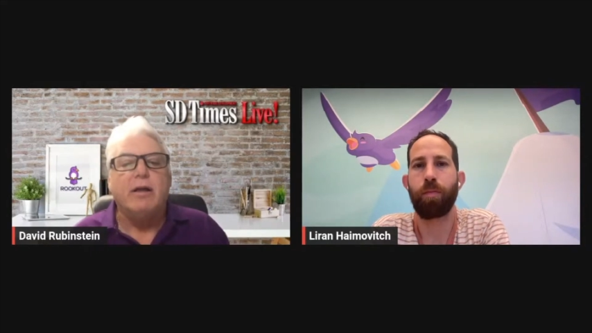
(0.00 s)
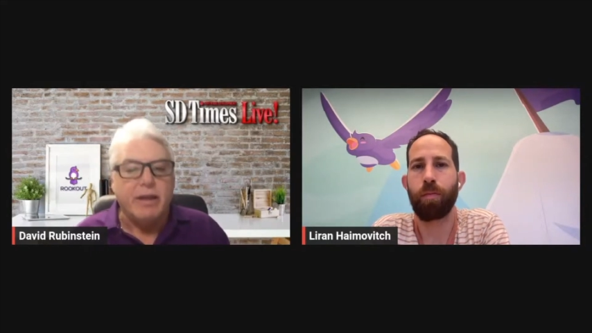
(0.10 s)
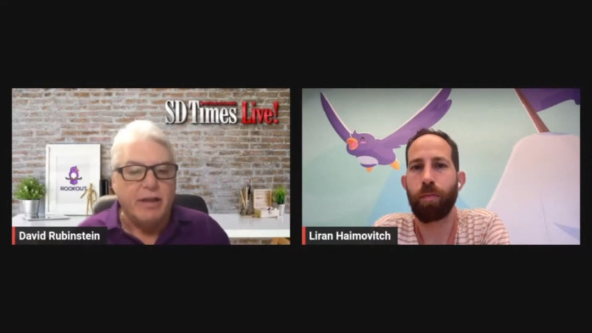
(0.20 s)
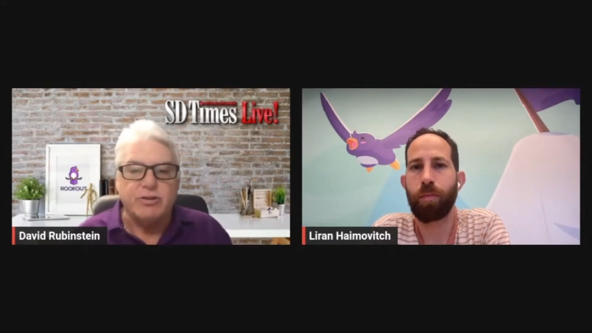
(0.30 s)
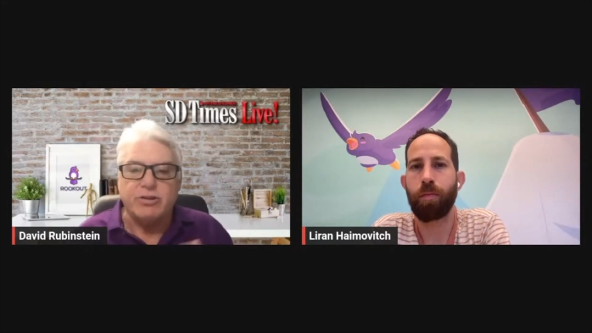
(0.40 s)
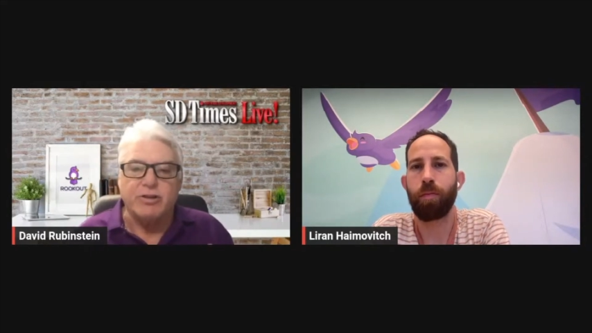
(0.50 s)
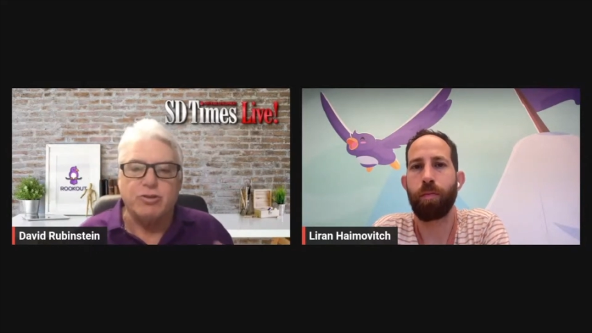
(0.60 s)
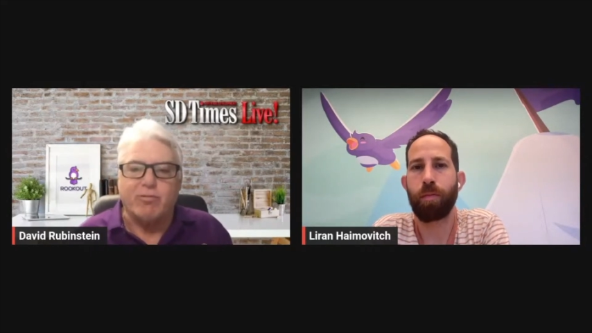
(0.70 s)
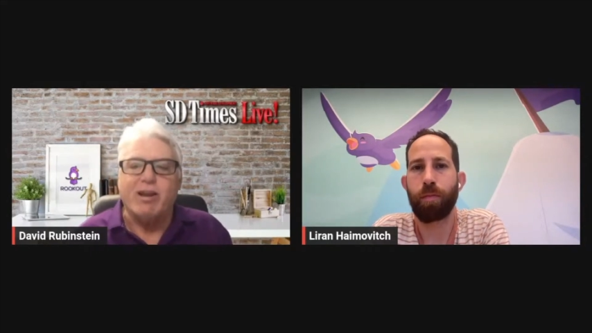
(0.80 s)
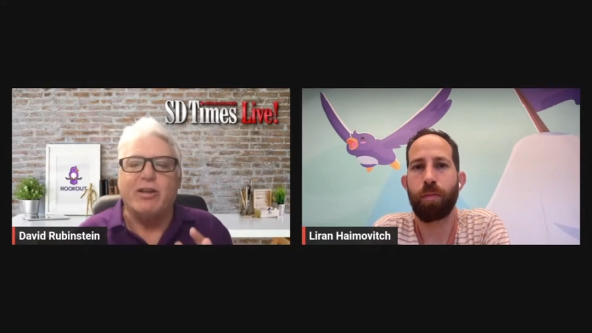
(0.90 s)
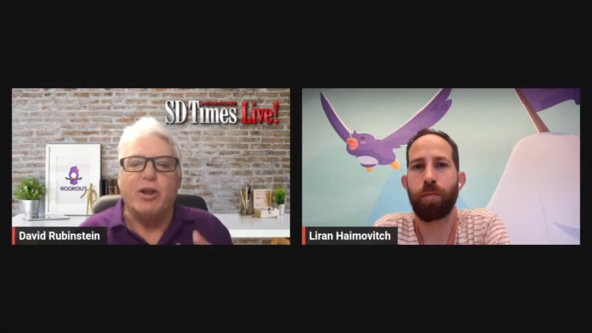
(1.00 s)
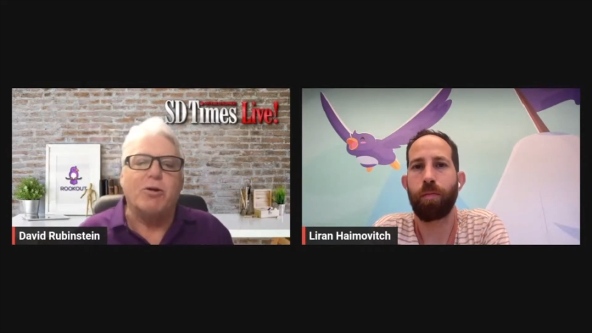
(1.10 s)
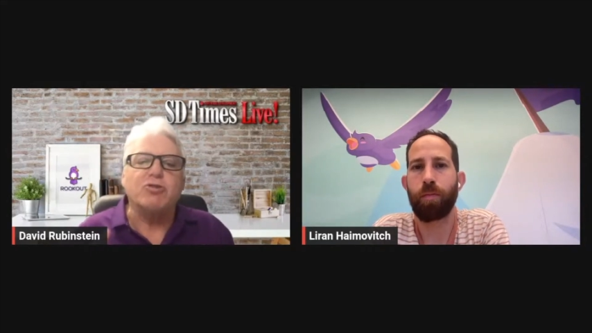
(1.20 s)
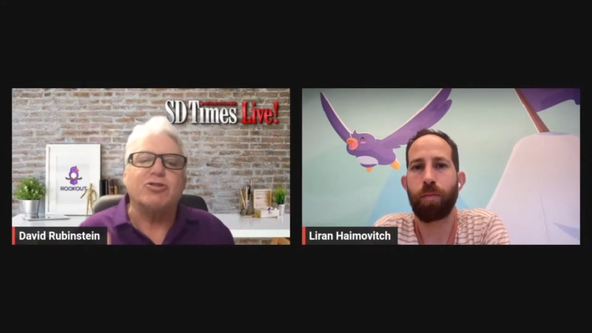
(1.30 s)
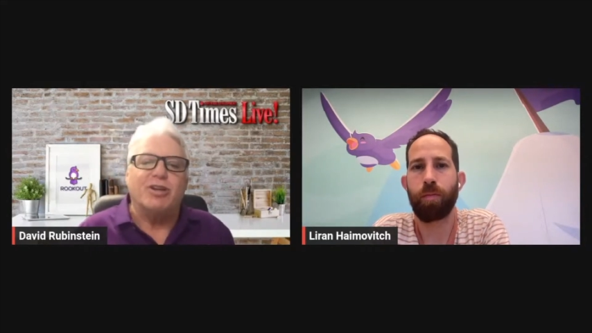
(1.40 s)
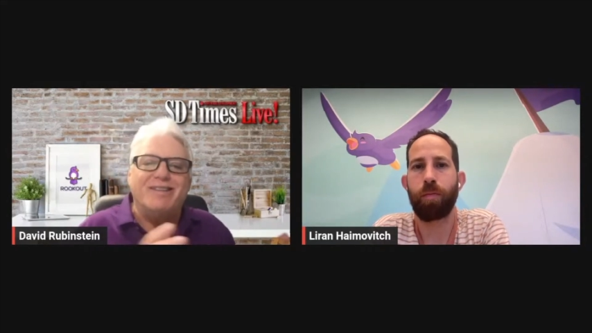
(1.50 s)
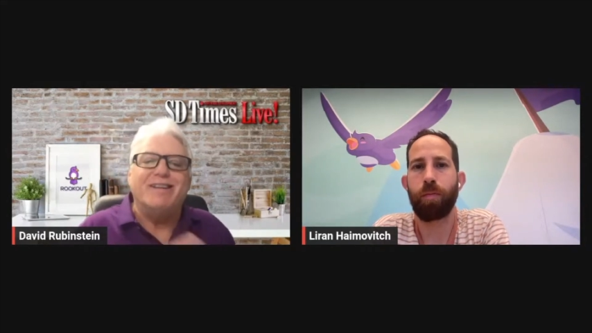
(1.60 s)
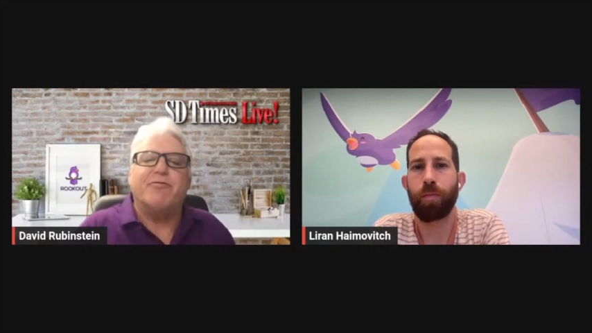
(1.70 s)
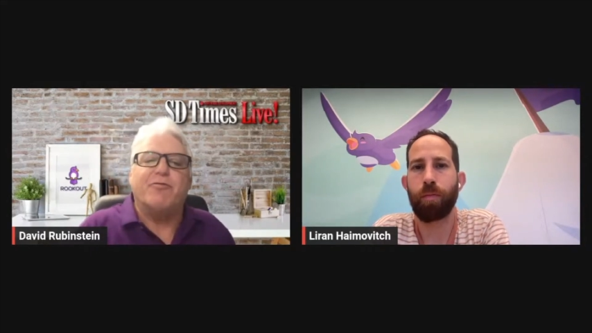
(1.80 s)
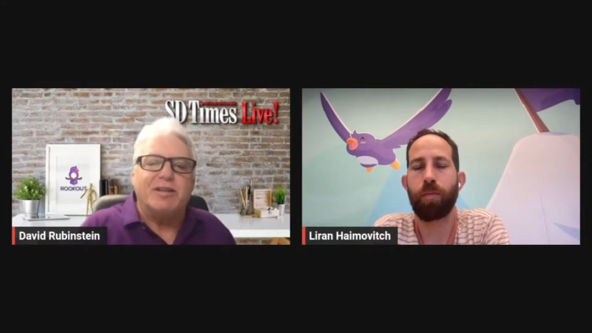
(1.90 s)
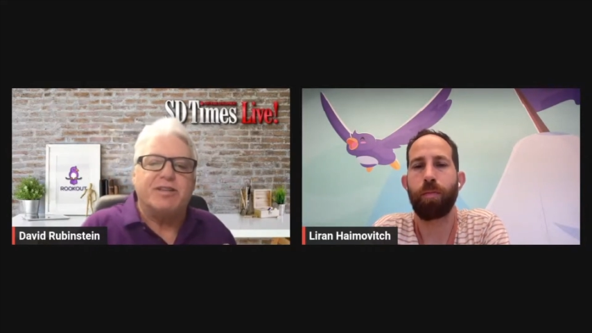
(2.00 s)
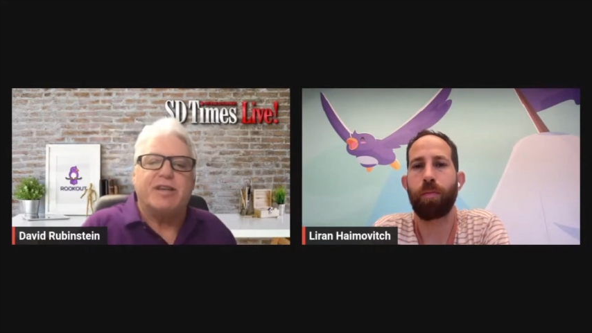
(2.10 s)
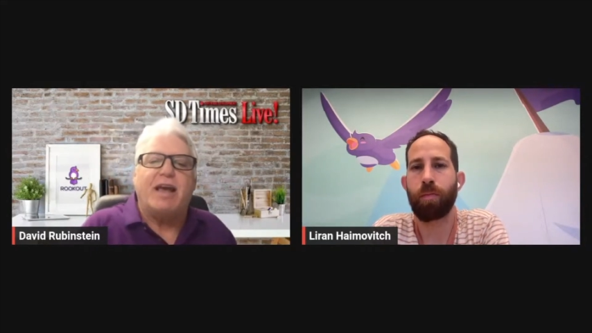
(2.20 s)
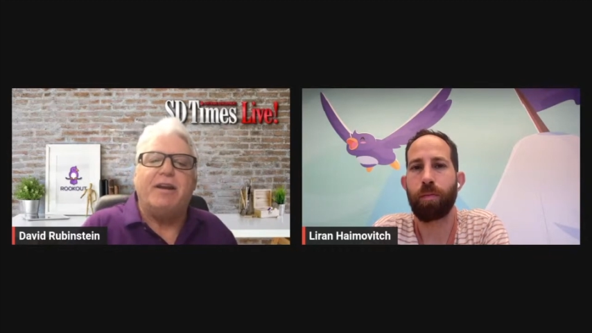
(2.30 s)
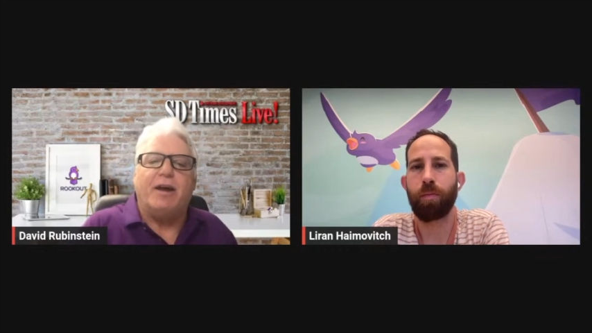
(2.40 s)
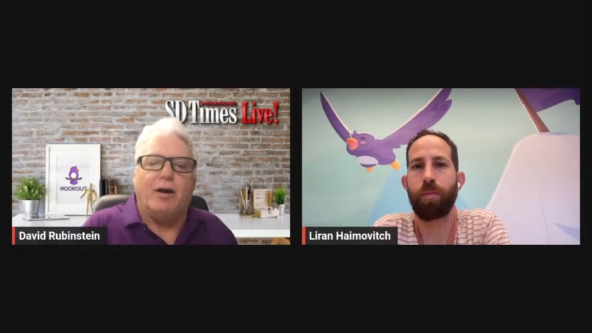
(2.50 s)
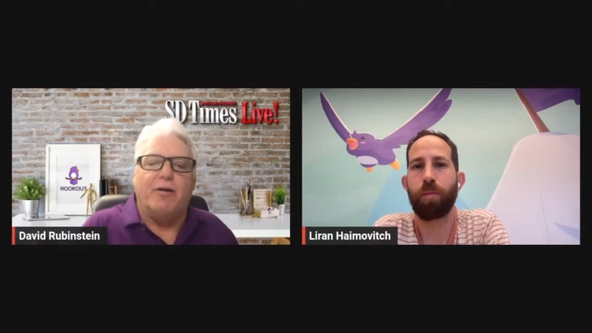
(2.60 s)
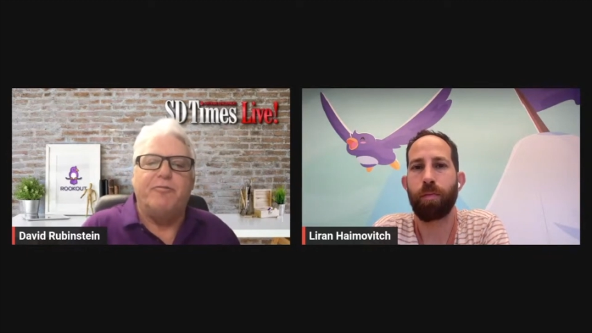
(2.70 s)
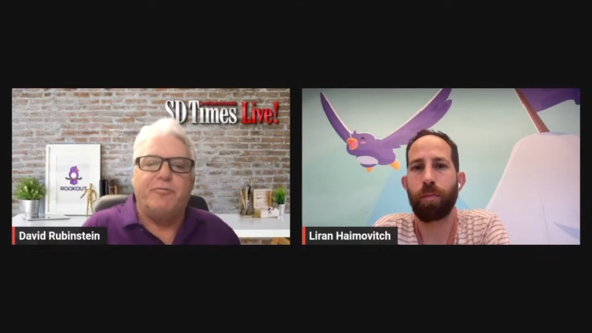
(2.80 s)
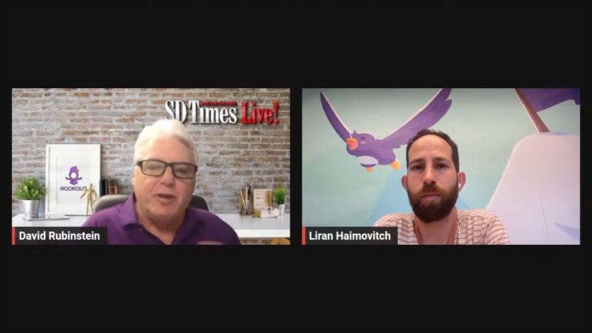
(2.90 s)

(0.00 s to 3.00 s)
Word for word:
Speaker 1: is is really almost a different set of